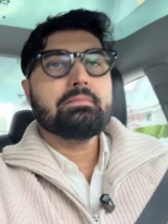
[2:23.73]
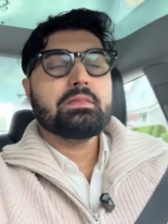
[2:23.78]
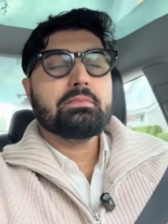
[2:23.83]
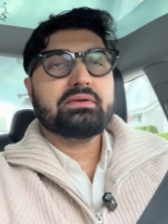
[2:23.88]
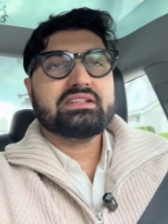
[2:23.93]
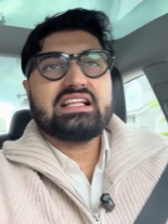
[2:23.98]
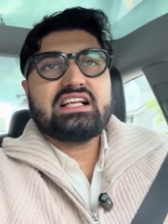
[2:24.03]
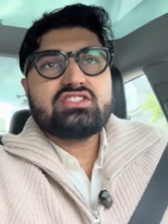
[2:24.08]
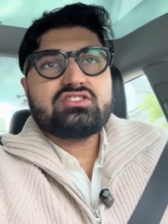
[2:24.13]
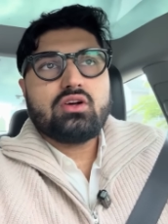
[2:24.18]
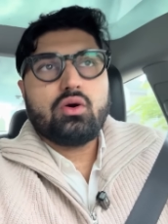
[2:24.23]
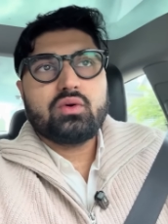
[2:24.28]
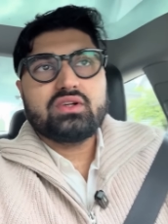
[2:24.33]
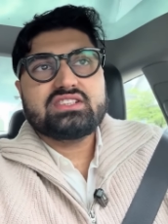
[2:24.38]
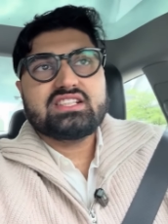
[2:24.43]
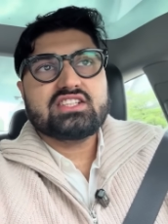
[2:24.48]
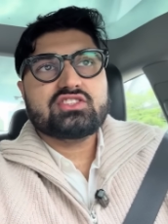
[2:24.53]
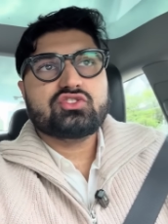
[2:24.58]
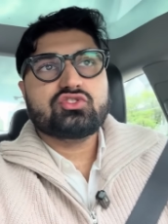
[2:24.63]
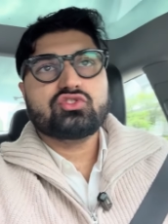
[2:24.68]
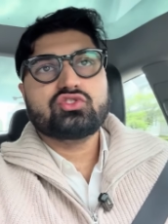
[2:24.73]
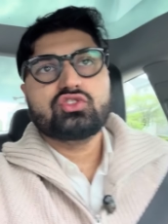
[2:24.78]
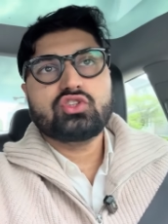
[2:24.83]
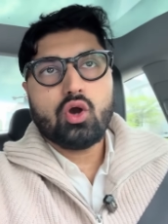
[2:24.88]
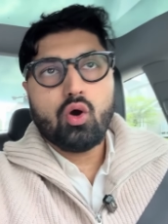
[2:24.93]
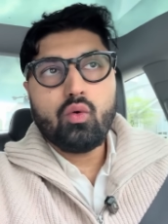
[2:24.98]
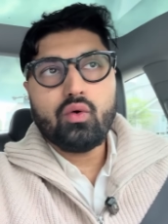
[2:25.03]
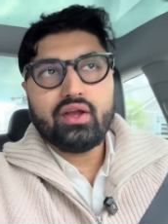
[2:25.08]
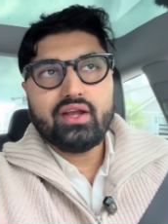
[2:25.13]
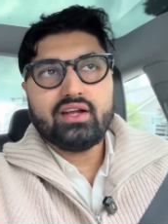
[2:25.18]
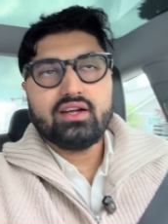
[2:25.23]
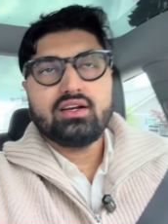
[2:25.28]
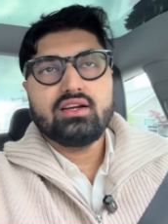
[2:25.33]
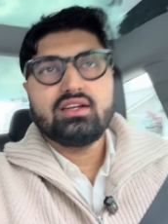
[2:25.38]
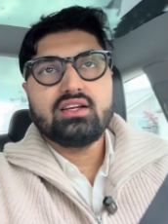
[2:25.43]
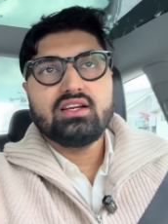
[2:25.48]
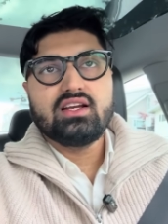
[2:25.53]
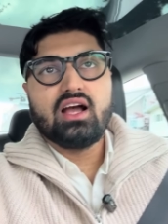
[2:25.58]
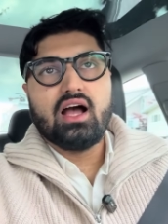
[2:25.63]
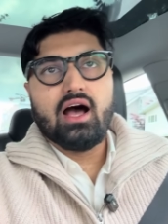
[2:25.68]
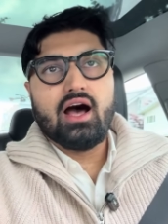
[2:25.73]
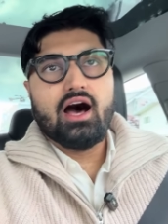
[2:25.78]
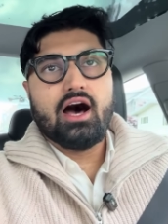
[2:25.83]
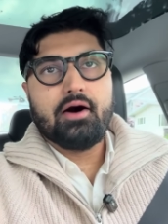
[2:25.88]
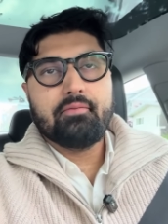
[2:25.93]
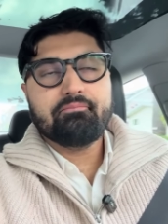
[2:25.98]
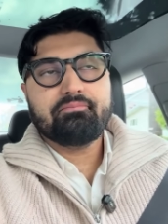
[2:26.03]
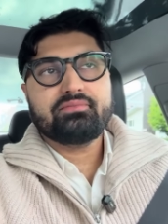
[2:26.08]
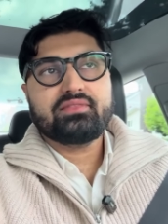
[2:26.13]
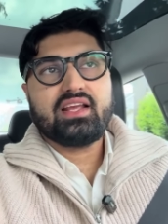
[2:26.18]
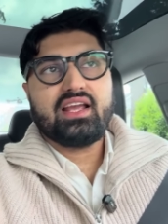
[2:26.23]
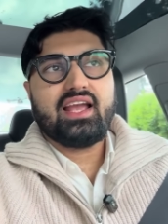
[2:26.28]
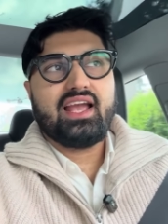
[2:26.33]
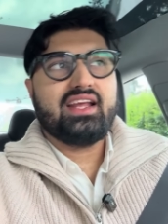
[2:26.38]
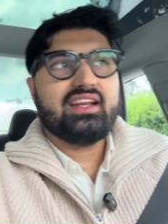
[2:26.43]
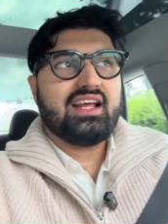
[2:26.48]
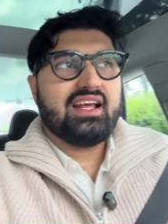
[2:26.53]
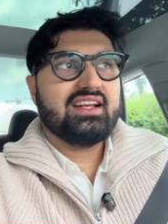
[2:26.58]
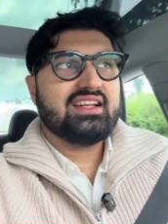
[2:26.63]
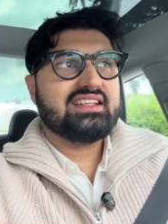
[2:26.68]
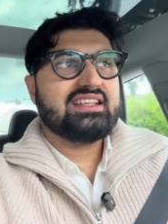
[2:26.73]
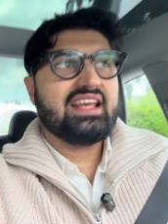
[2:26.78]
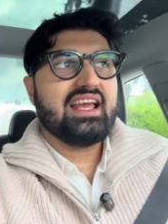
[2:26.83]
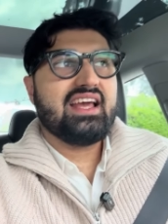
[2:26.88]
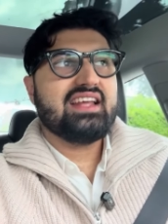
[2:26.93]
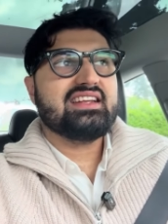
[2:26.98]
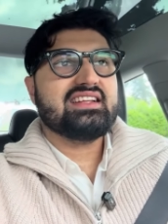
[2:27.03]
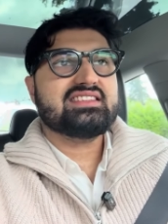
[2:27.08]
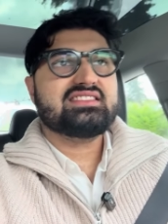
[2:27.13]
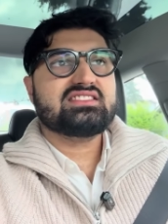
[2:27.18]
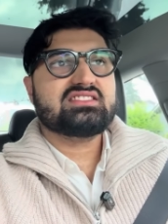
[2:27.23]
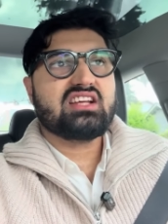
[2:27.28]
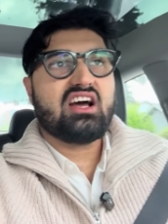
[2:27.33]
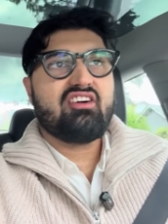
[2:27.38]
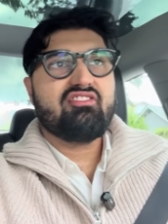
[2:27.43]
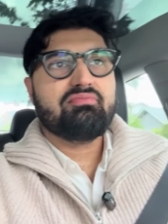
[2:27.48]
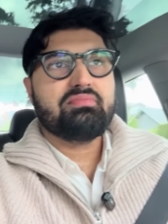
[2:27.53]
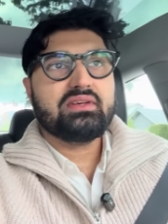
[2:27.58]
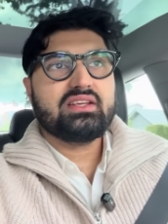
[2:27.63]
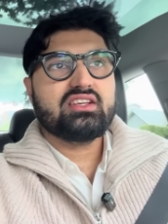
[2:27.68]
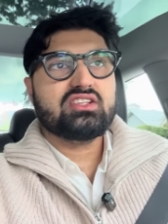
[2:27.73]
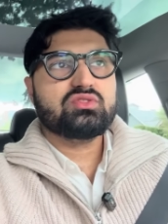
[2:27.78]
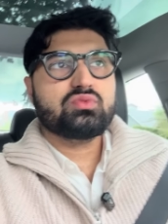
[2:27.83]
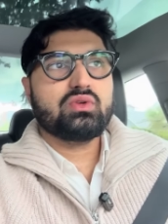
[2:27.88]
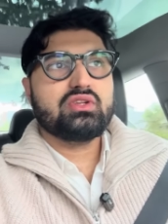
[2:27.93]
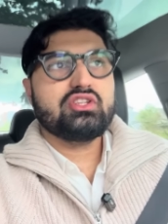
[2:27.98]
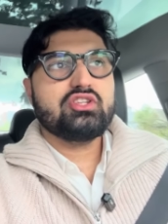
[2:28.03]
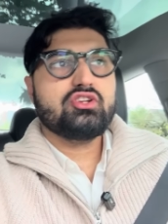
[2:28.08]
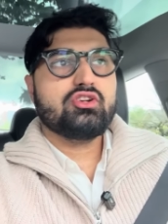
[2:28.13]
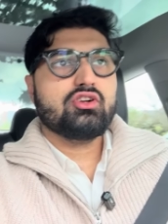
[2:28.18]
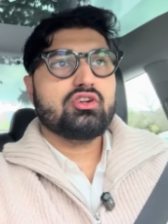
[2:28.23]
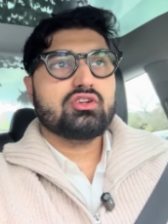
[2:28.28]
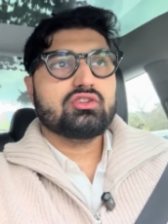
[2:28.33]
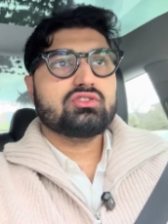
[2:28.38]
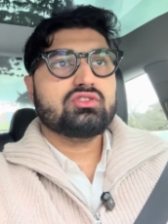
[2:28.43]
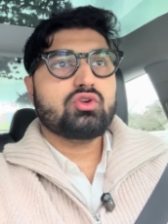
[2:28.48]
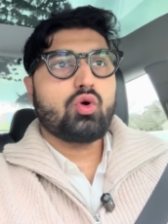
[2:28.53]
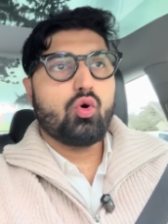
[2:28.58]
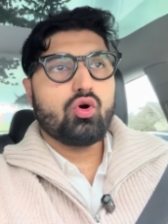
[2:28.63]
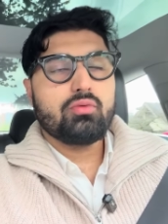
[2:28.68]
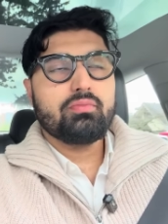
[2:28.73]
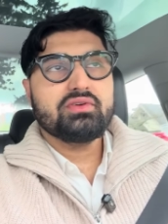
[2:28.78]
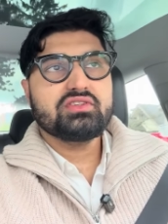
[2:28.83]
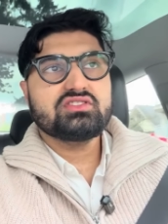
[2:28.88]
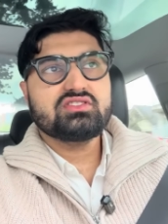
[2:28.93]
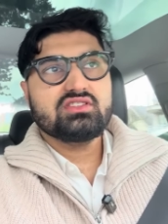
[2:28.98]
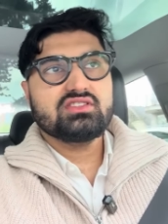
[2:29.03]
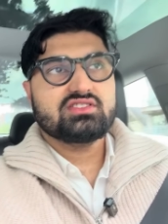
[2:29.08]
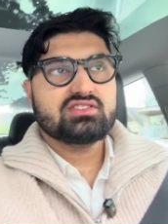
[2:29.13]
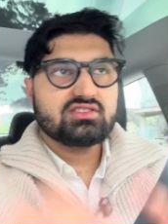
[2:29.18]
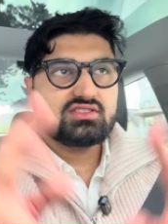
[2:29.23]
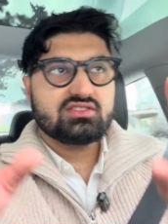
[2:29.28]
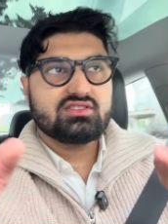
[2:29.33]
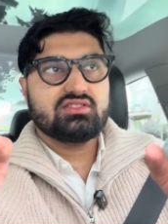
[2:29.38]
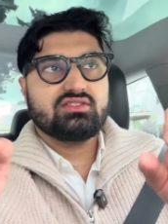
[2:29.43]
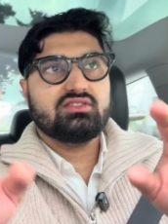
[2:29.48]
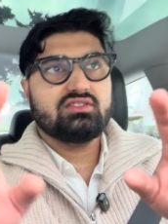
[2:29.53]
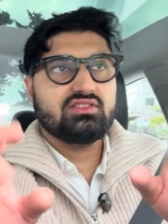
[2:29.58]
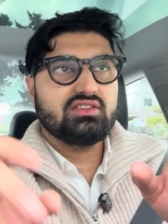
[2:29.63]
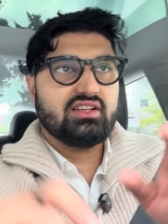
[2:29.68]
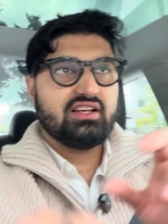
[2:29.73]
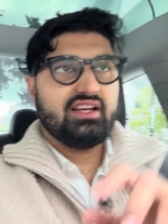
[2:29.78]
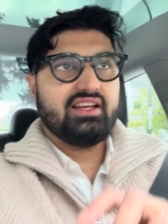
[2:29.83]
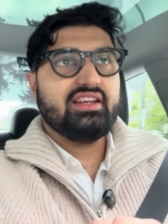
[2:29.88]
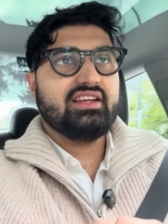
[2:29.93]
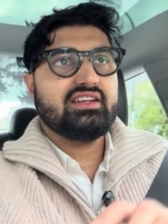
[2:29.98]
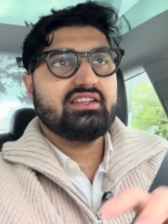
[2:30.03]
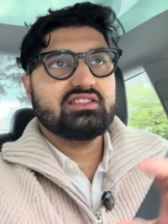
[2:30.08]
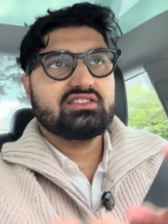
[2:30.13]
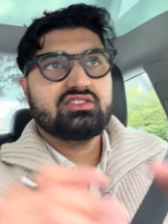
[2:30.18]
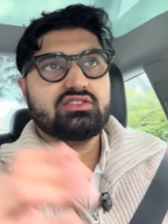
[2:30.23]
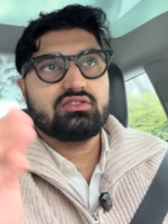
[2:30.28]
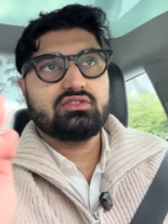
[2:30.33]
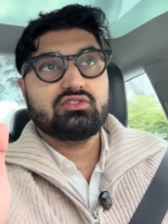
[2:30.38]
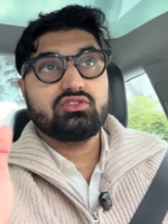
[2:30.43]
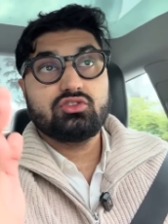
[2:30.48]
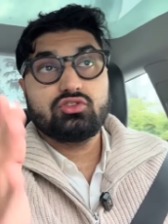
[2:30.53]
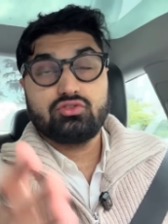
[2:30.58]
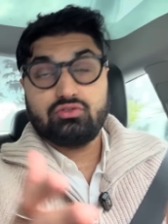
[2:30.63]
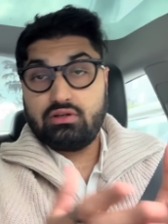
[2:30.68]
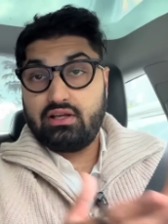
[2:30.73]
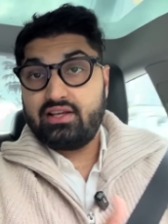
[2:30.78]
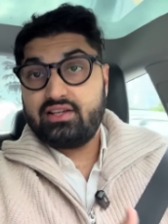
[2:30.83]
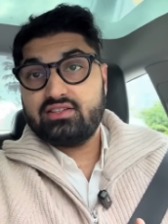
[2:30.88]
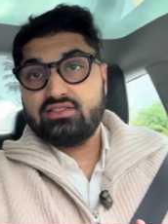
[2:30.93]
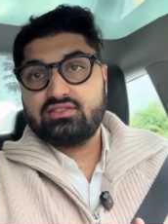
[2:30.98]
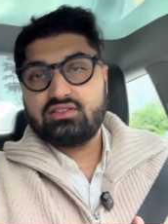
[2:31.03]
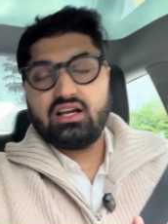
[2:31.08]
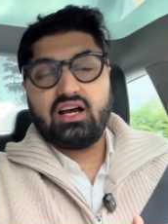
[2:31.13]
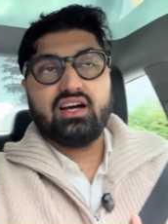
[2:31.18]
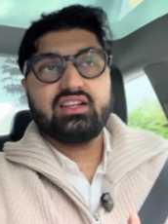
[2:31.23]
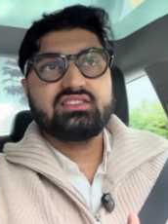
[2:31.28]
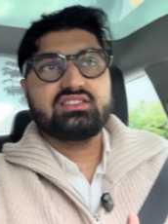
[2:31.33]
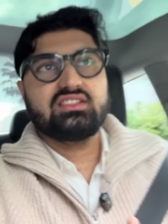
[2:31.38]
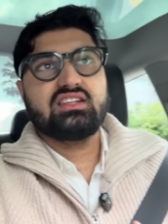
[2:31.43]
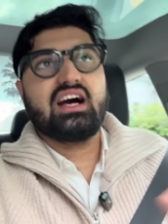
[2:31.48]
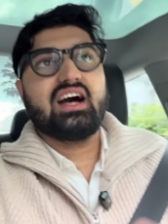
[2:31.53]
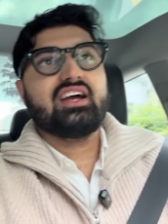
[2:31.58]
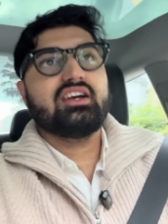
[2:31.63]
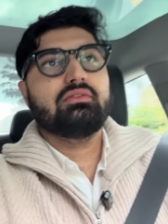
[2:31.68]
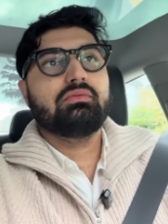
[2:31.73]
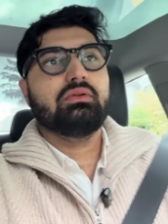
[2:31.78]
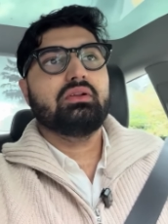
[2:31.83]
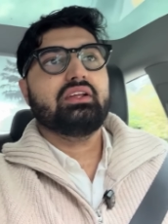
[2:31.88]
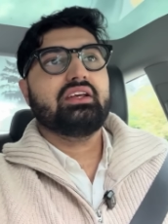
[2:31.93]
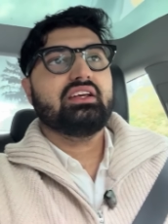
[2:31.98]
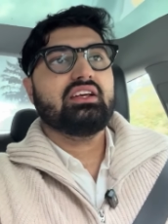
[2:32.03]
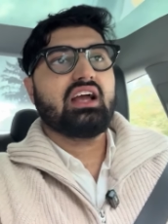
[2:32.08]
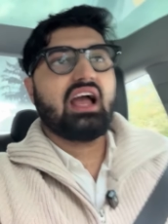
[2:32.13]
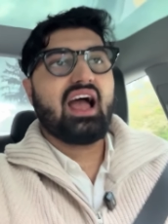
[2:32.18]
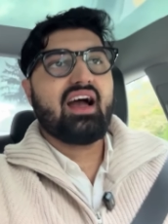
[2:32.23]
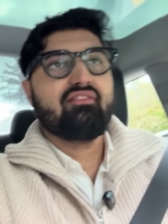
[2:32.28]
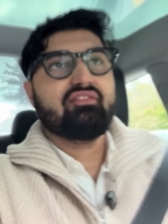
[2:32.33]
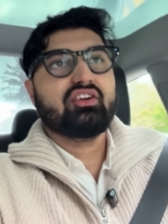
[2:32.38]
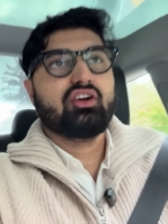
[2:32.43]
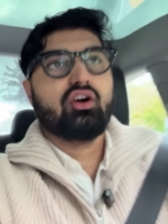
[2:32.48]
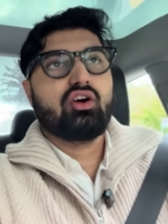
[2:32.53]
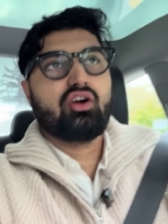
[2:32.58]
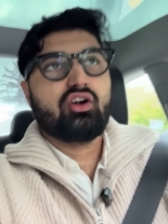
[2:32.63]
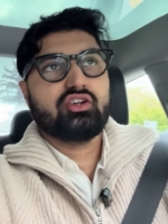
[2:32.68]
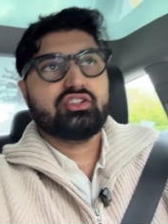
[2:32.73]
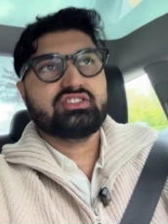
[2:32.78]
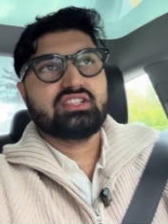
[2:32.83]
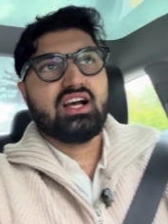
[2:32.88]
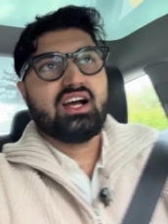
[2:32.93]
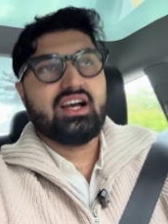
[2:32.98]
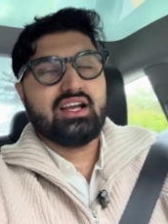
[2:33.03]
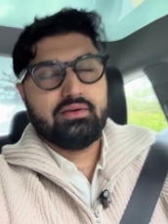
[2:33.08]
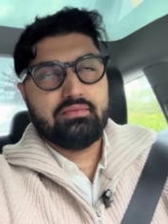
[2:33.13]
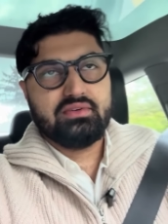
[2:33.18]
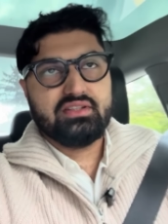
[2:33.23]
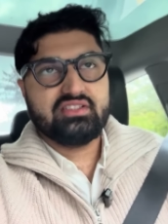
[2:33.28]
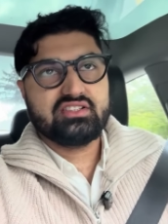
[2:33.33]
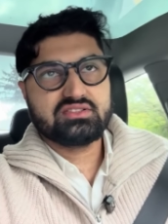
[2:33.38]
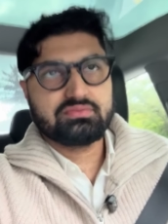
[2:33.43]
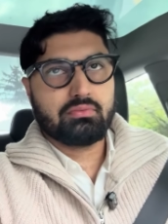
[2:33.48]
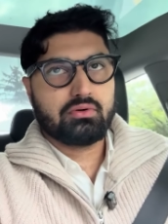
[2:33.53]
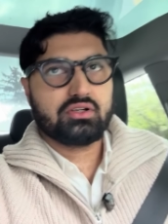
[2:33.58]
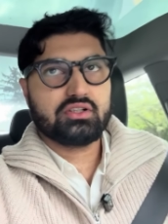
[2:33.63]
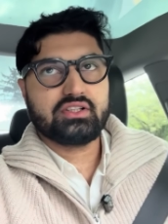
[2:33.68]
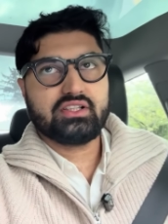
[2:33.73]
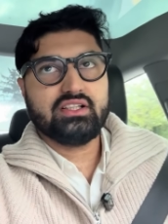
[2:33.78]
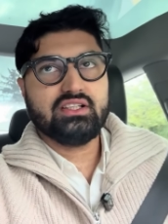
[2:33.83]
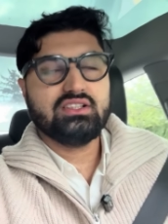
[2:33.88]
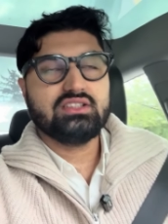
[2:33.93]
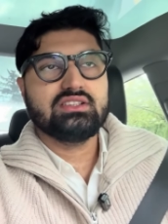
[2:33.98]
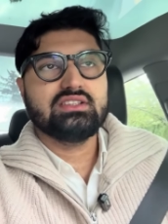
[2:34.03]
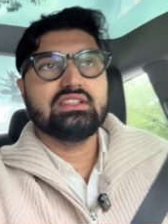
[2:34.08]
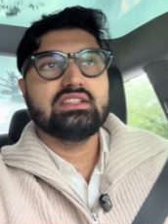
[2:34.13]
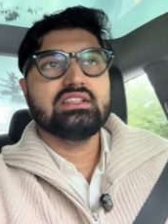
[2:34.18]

But that's not where Tesla's going. And again, it's tough because when your core business is undeniably having a hard time in this market,